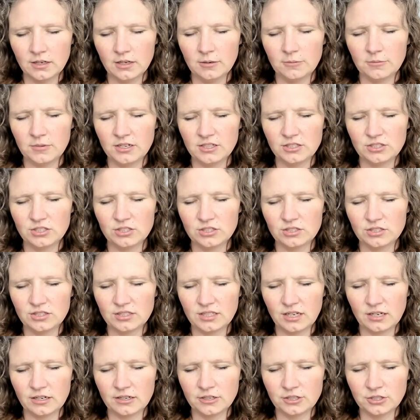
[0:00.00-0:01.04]
but it's just
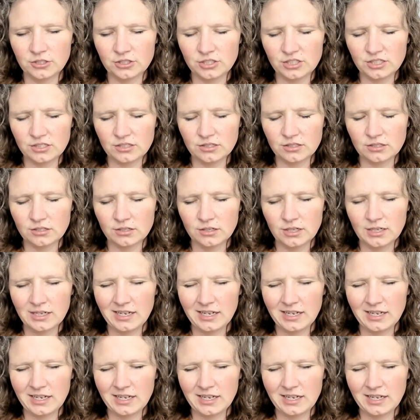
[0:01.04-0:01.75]
energy.